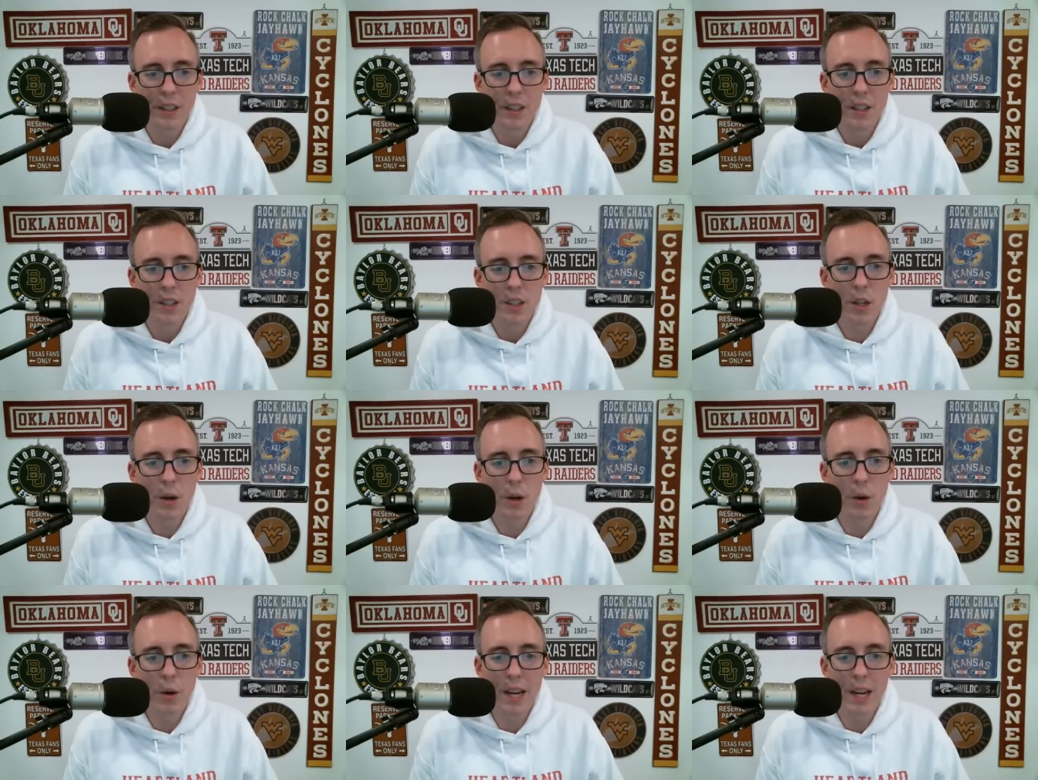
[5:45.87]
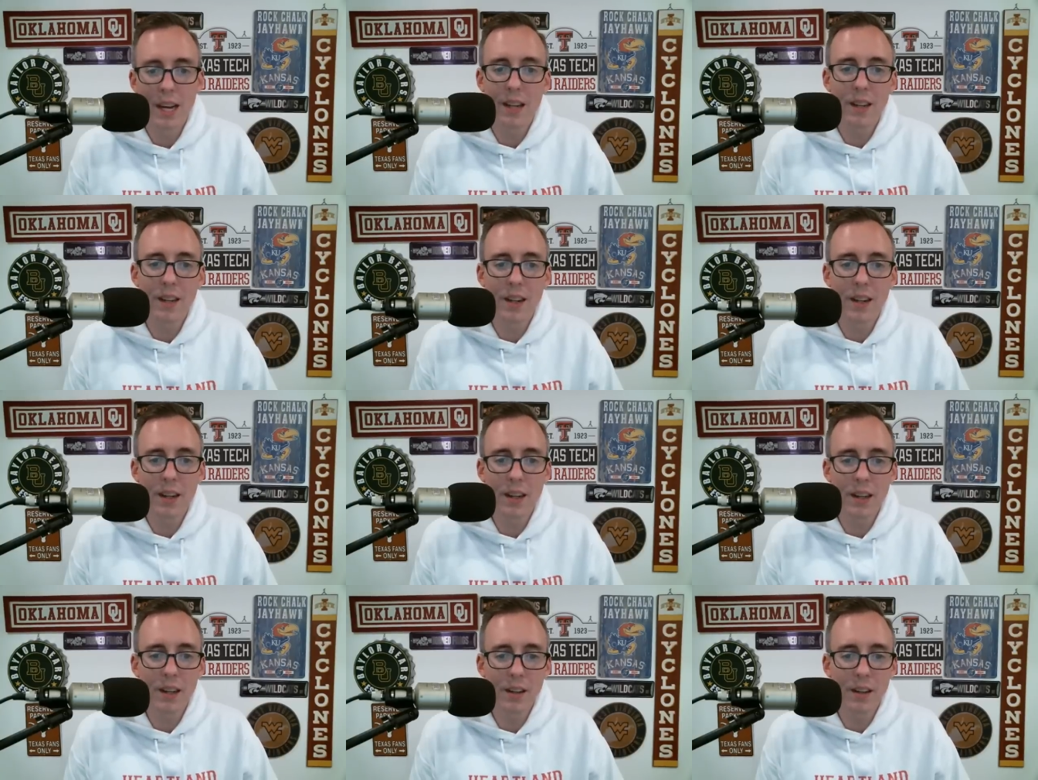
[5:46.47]
So he did
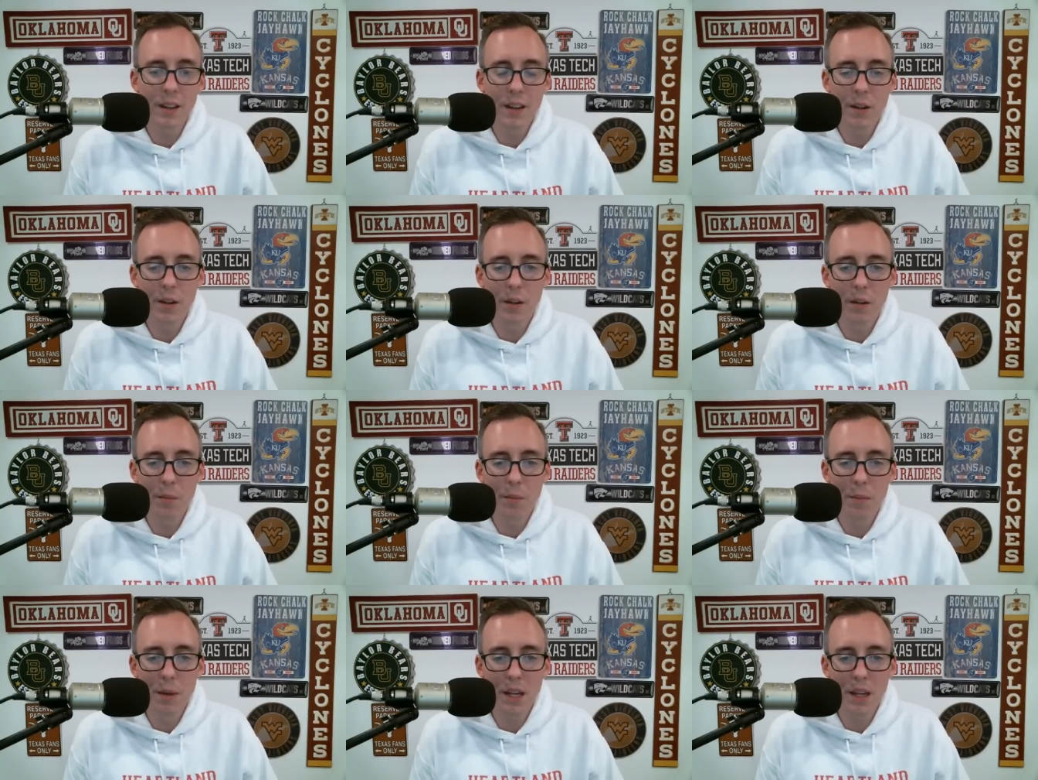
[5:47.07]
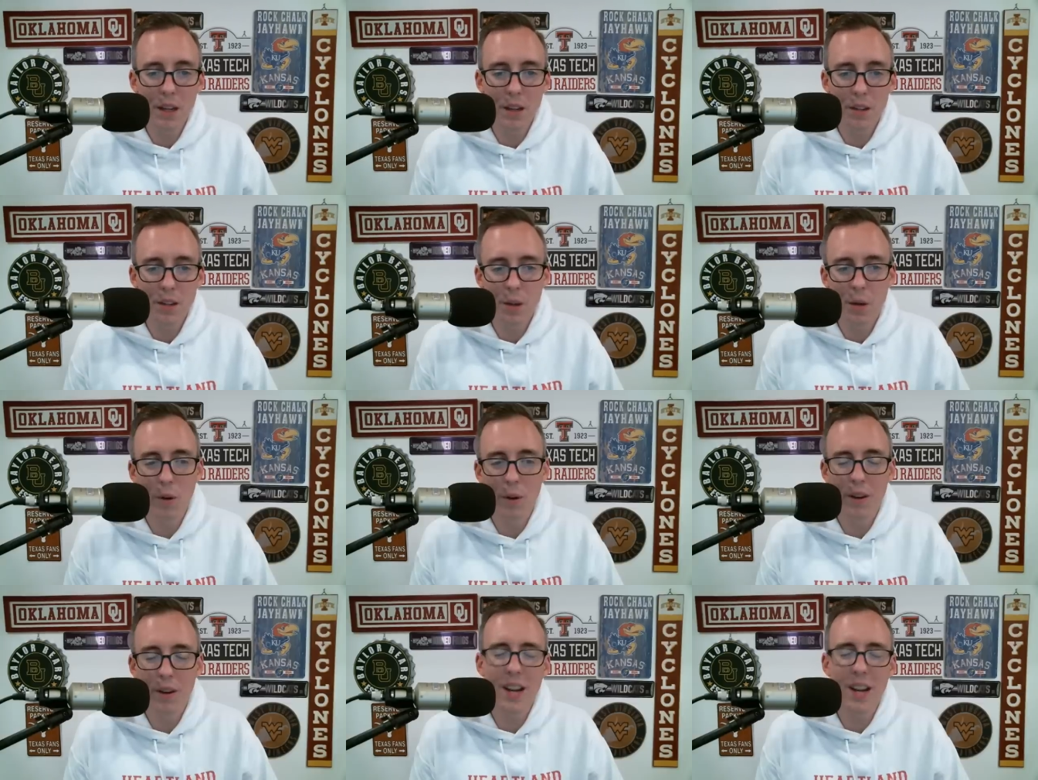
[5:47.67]
a little media
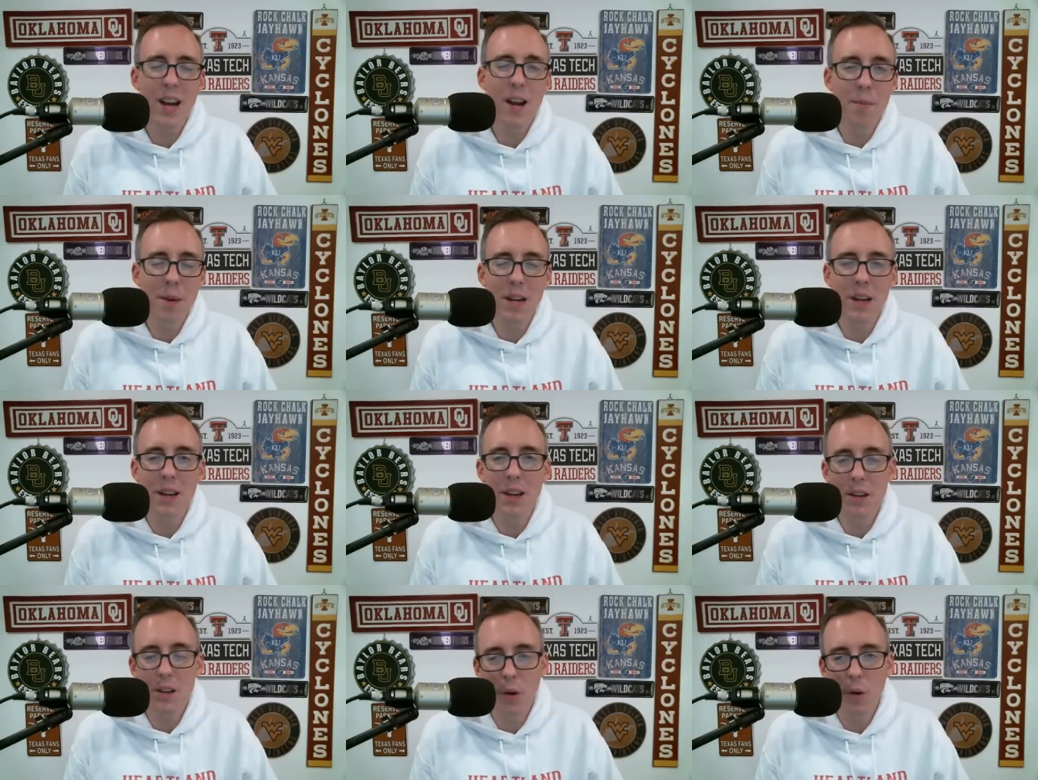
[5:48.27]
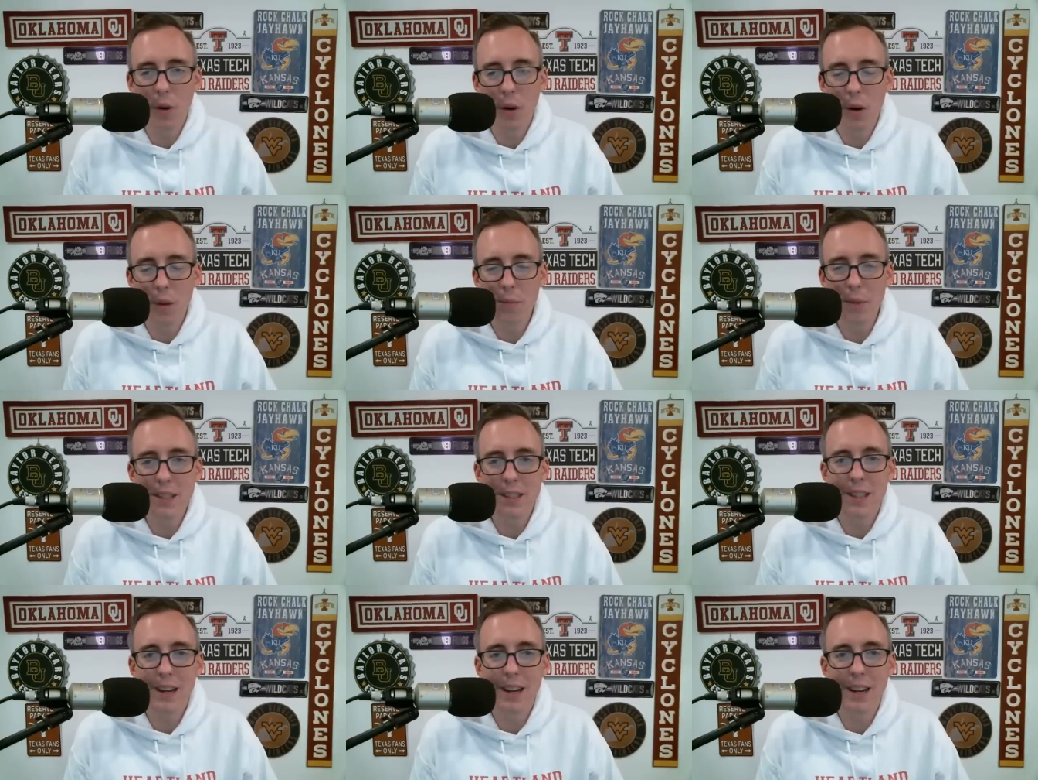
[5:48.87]
tour, not a media tour,
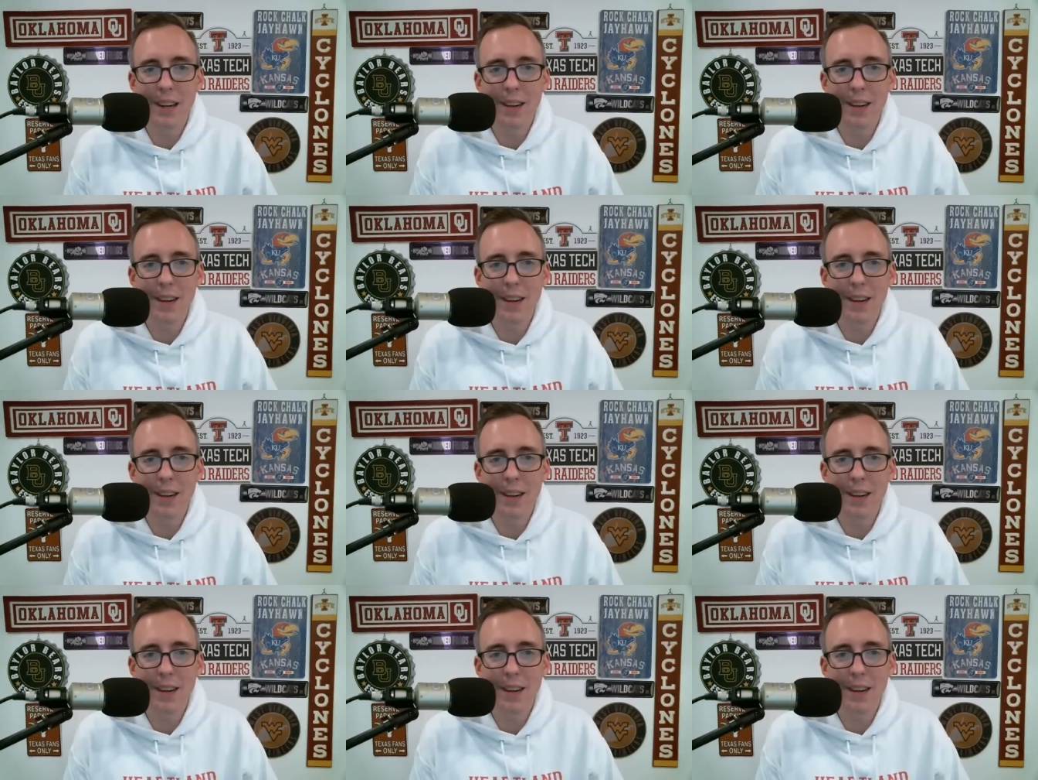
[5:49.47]
but,